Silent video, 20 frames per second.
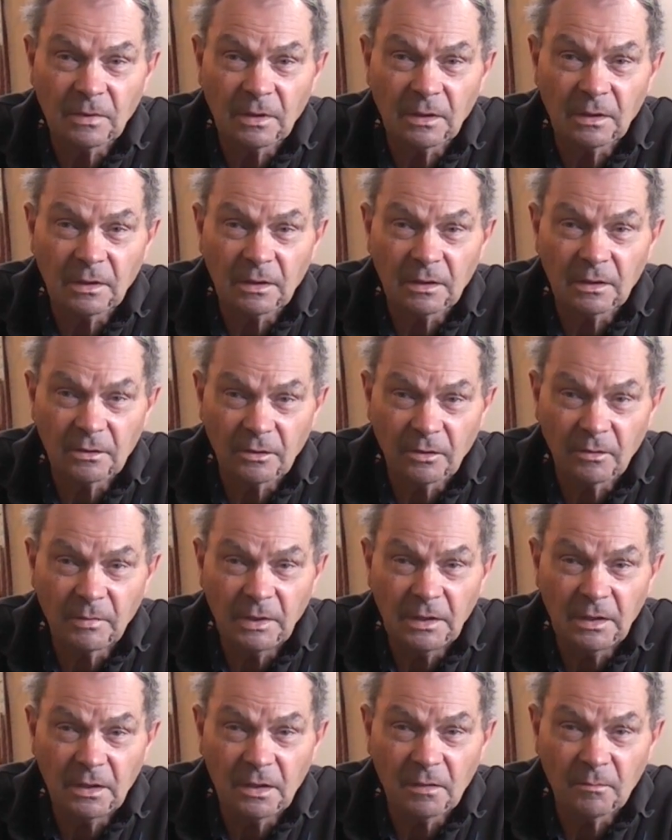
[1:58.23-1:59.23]
uh, that I'm
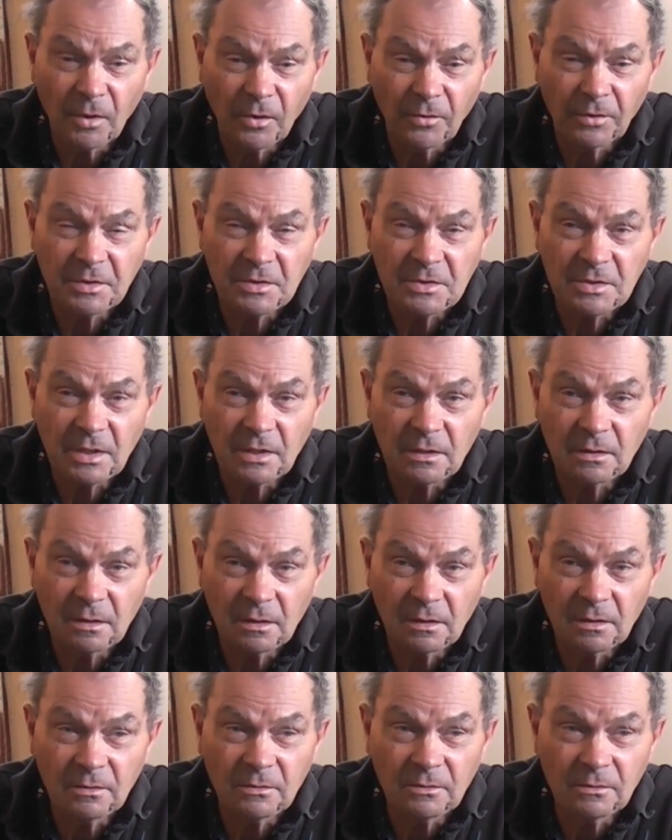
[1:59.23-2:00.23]
in the mindset
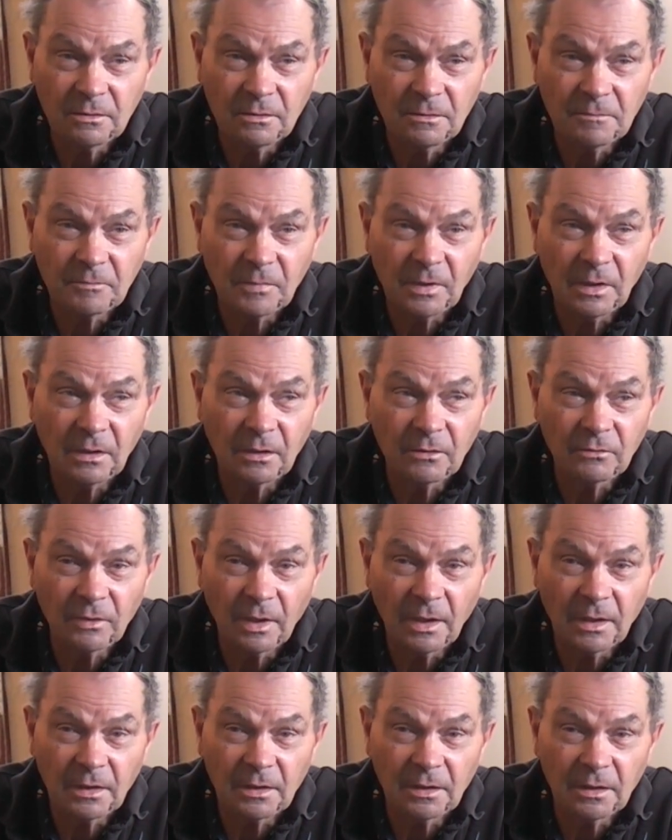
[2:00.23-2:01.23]
to do uh,
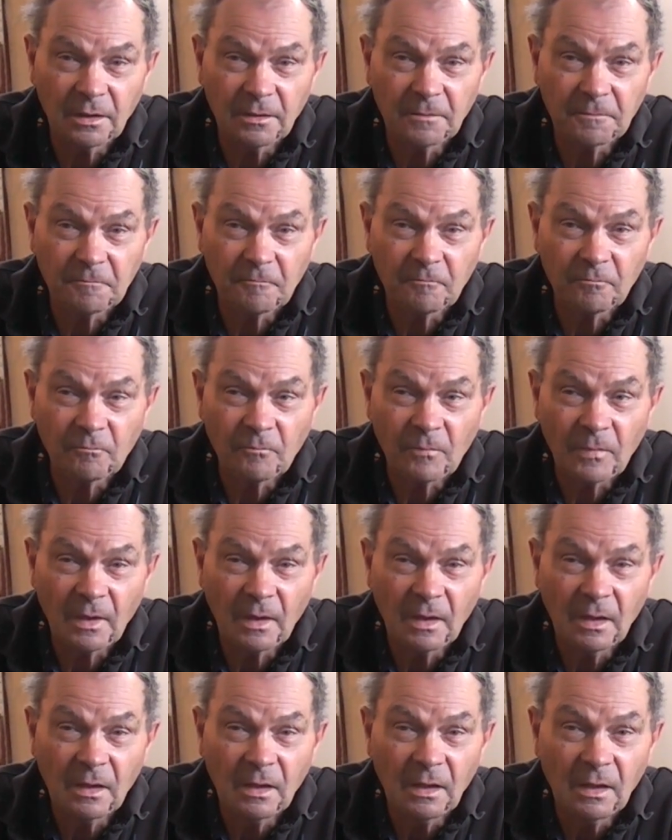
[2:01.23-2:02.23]
rather than
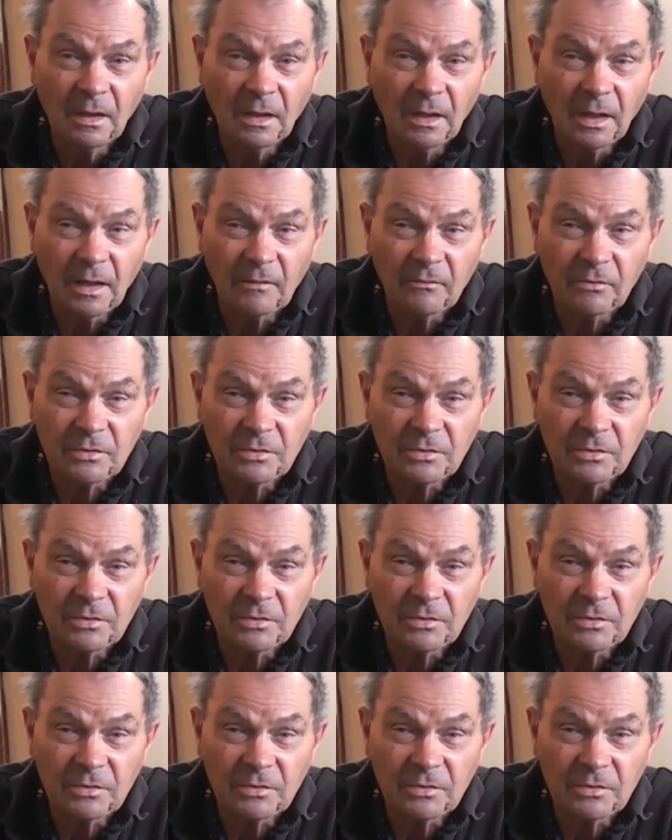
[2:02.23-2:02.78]
have